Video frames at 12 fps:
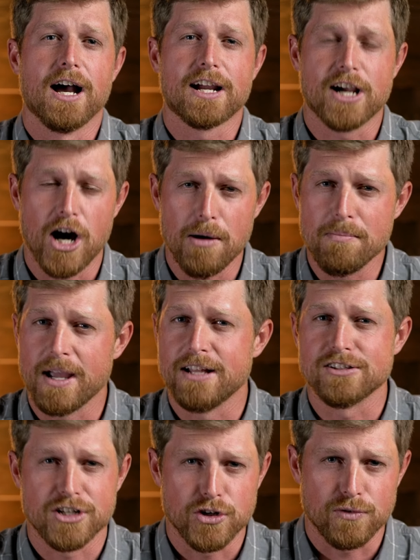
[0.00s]
come
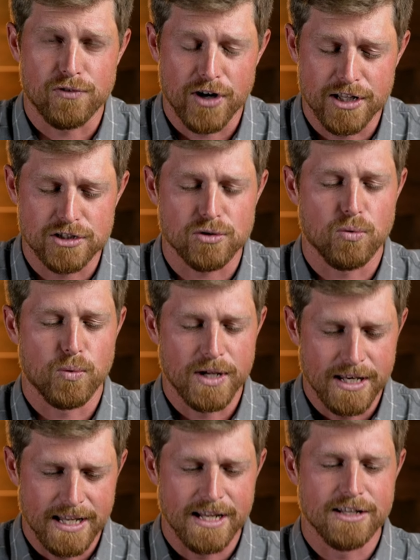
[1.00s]
and send your friends.
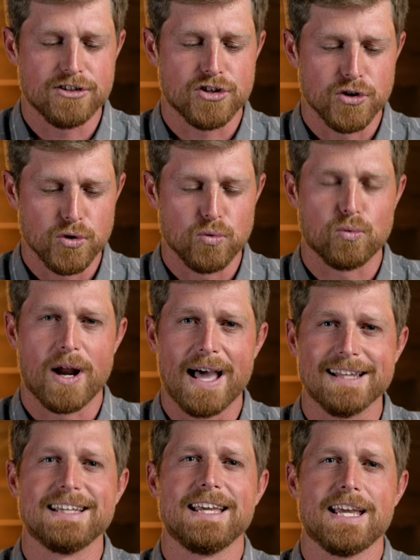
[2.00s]
We need to
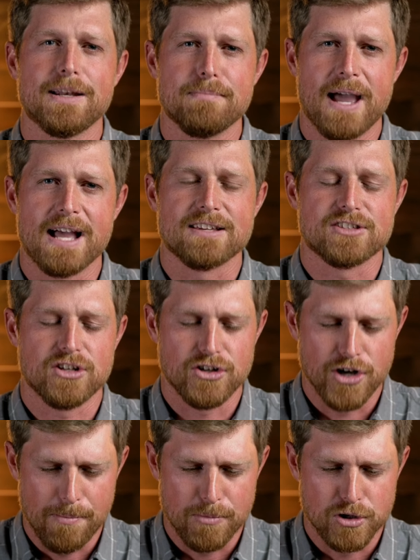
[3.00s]
rally in mass
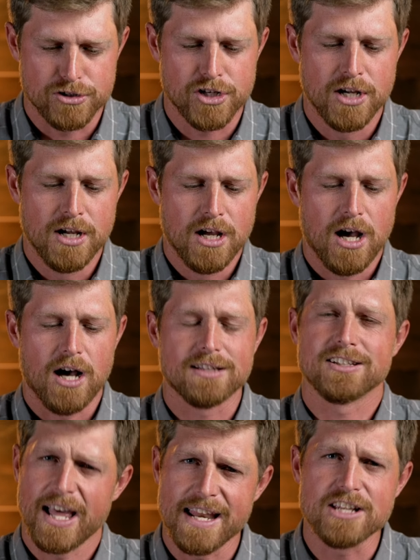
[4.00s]
numbers
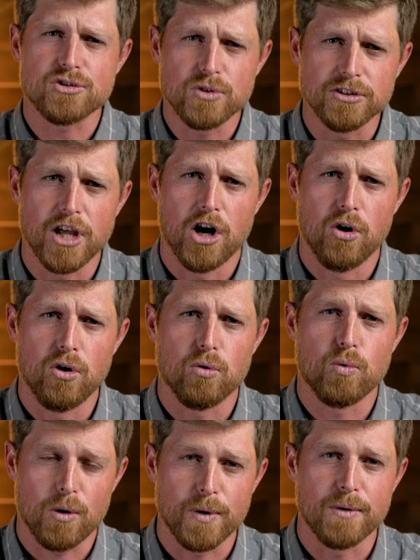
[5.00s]
to let Israel know
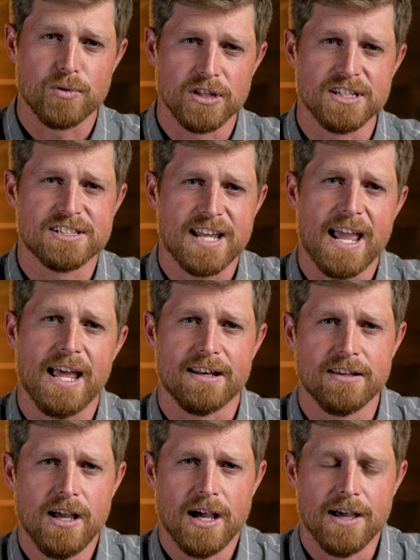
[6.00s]
where we really stand.
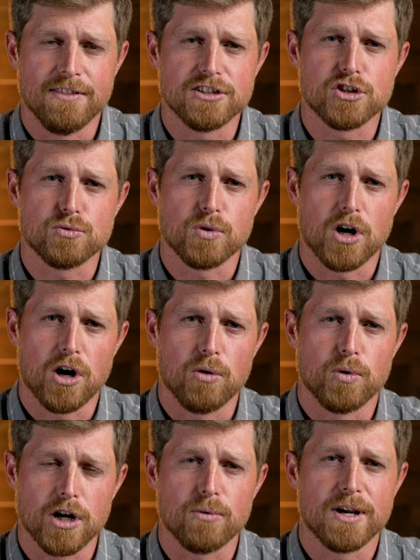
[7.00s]
And this is what
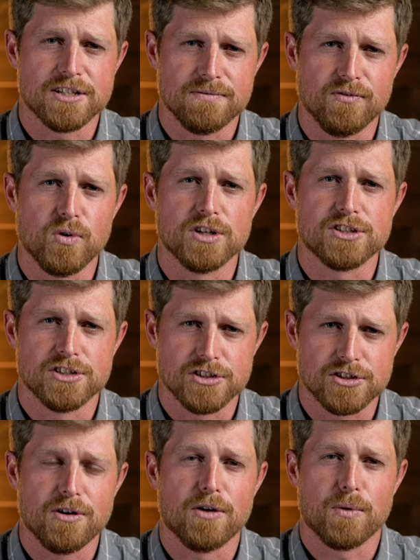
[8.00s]
we're going to raise some
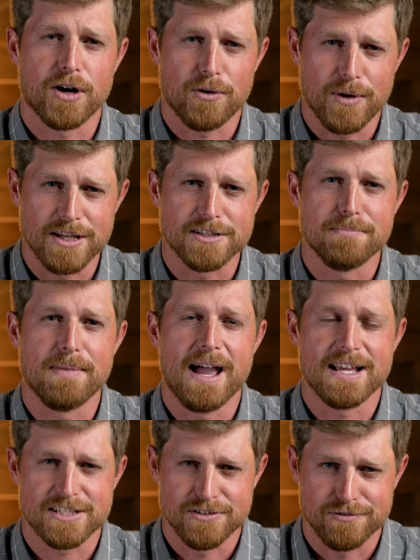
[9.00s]
voices. We're going to raise a
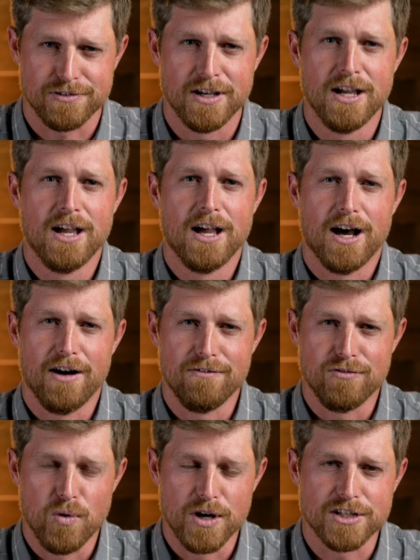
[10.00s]
massive
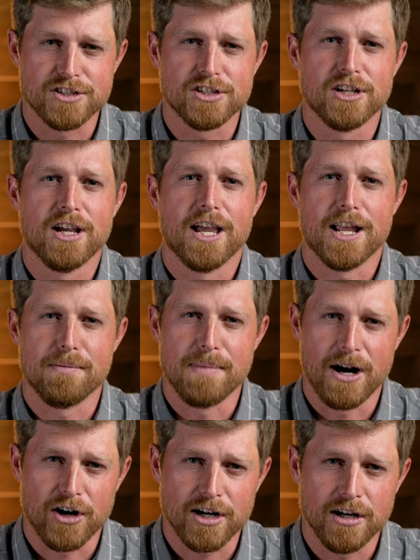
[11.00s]
voice in
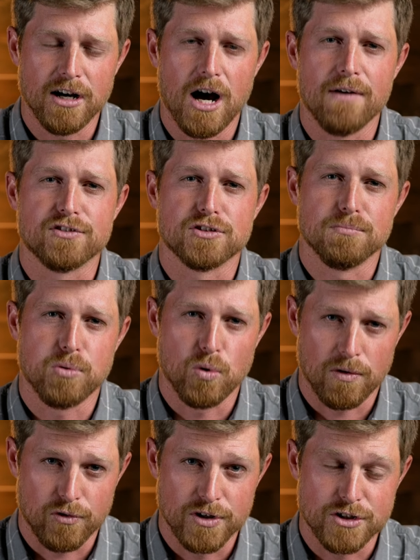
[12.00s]
America of
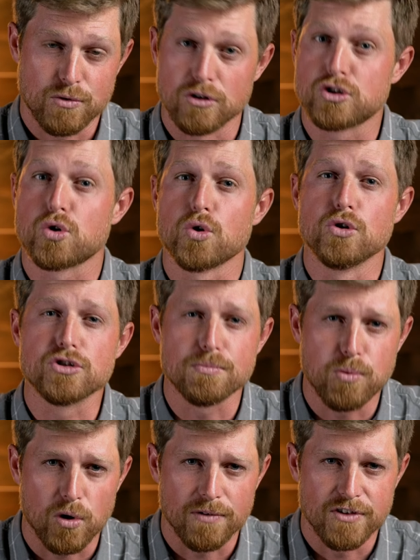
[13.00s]
support for Israel, true
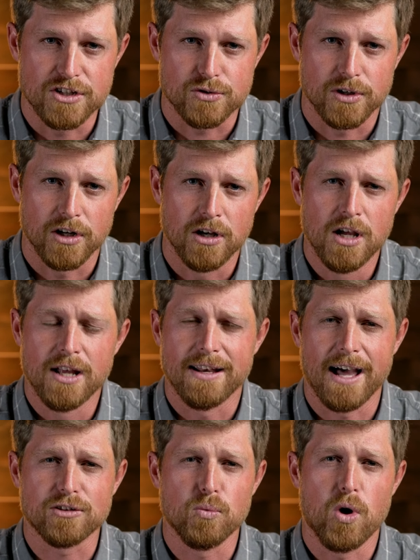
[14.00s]
support of Israel,
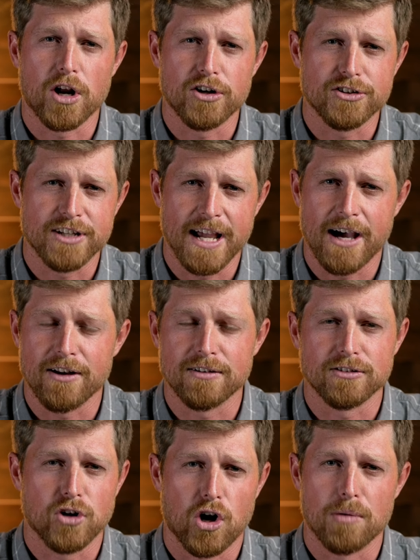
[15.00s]
not the watered
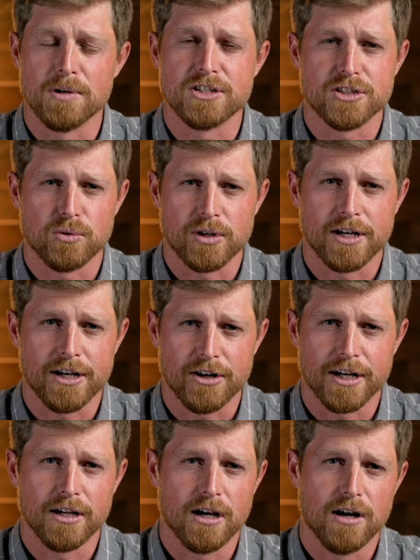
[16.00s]
down garbage that we're
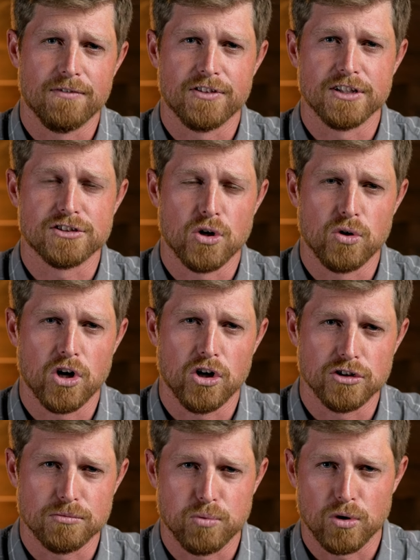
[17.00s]
hearing of the
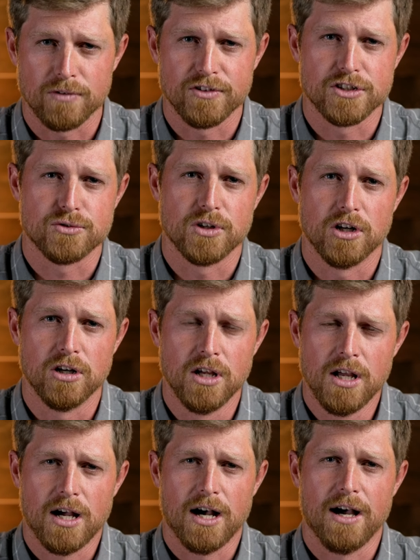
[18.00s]
so-called support of Israel
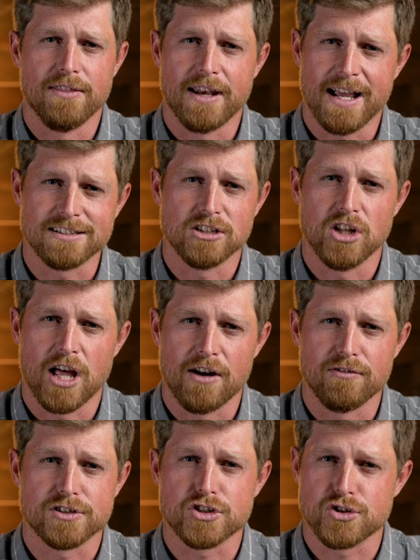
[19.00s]
that has a lot
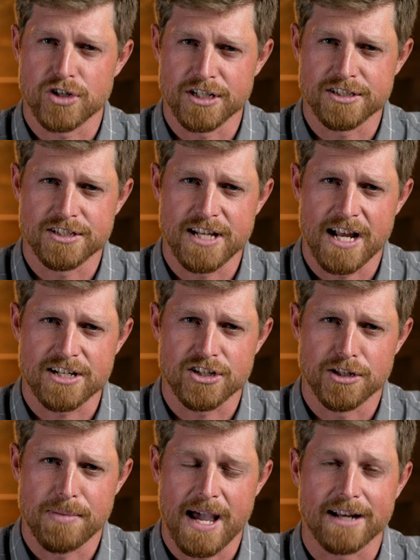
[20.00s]
of strings attached on
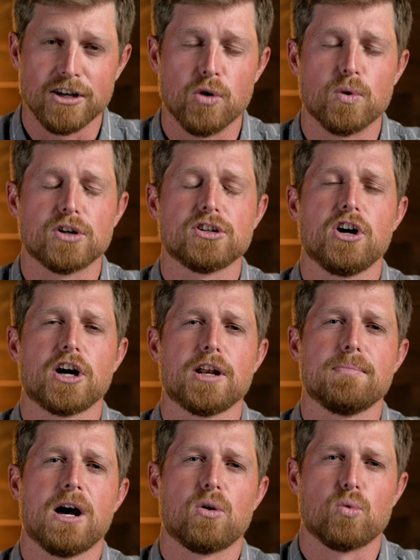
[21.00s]
the back. No, we're talking
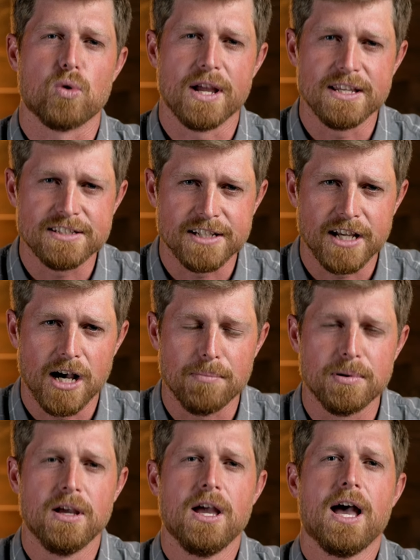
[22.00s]
about raising
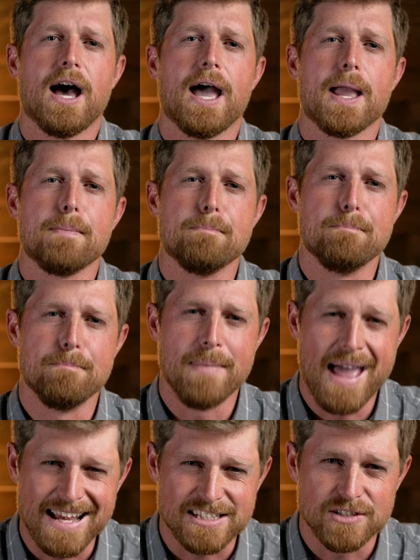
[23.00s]
up a
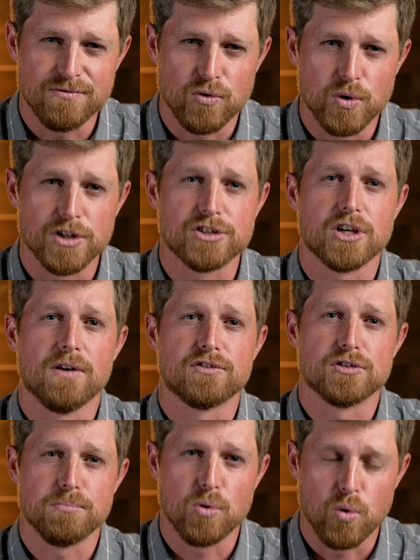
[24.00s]
massive voice of
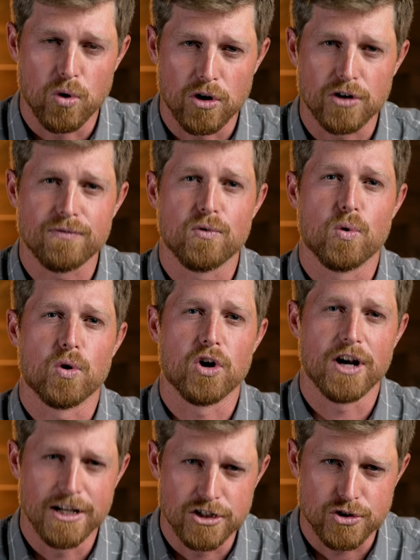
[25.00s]
support
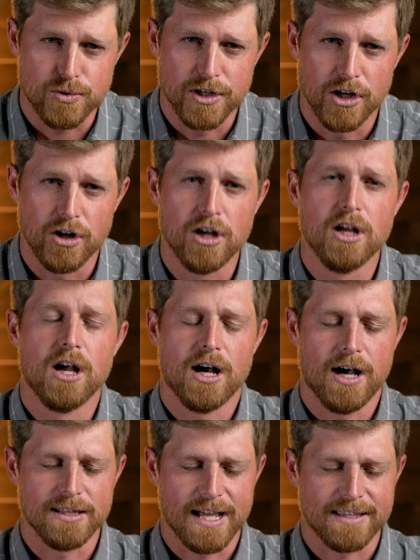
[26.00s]
for Israel
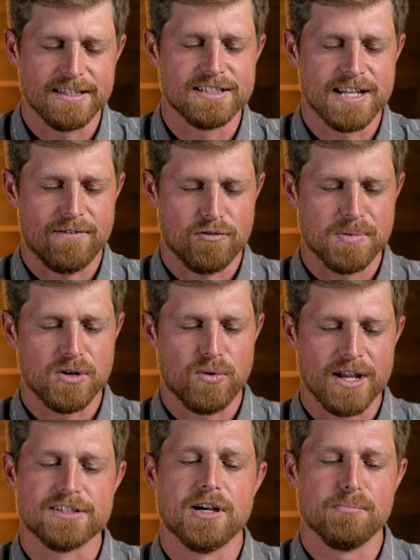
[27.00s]
like that's never been
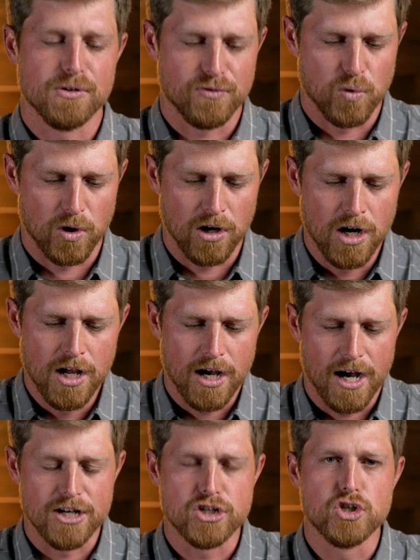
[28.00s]
raised up before.
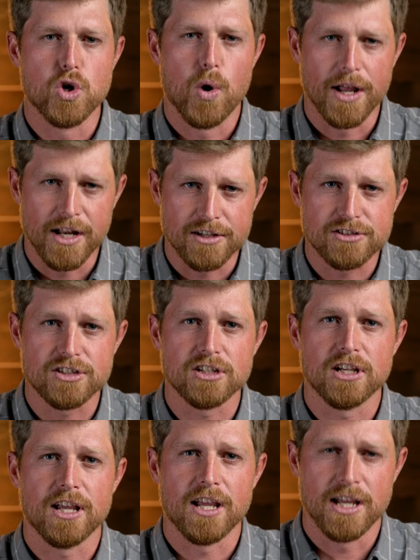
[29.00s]
Join us
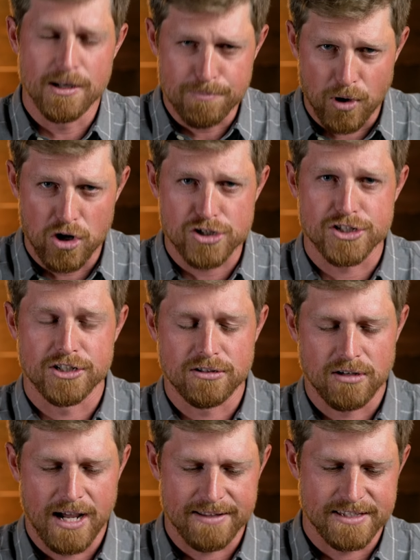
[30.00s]
in person
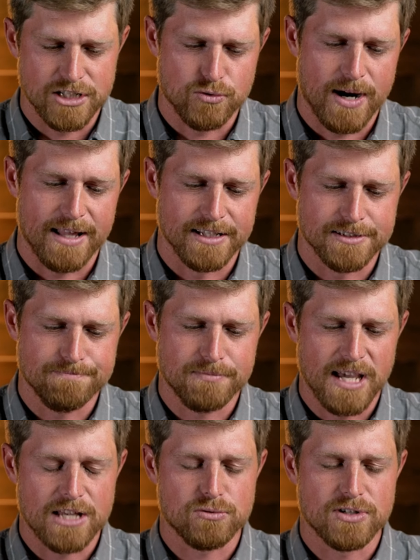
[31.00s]
at these rallies.
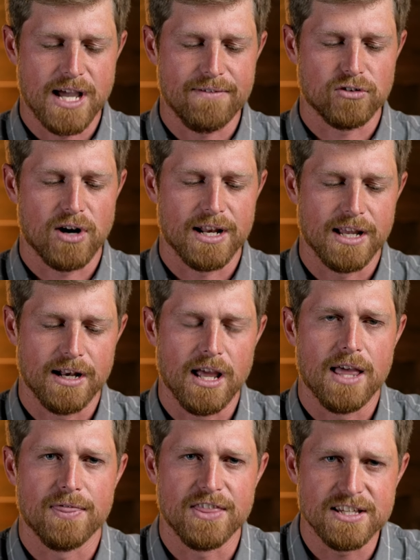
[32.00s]
Guys, we're diving right in,
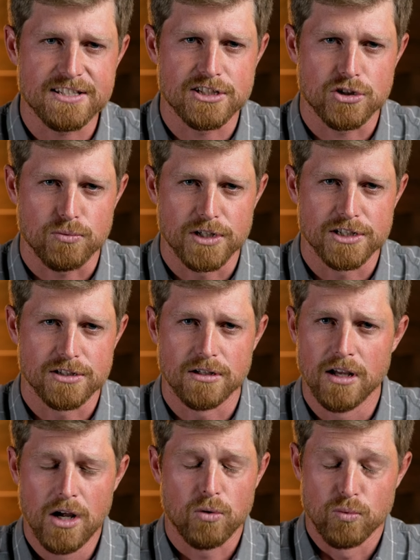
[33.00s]
and this is the reason,
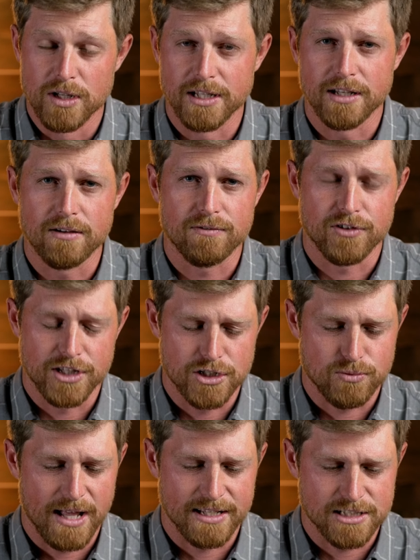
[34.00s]
really, for these
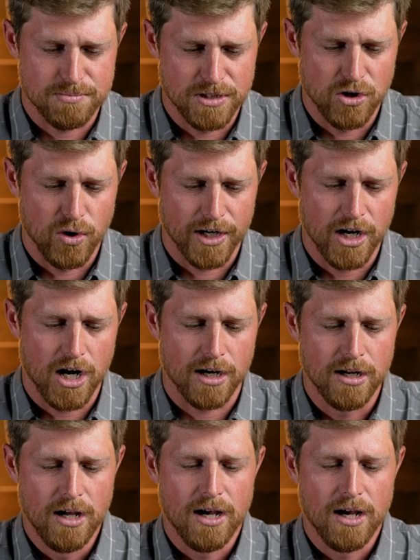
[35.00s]
rallies to be going on.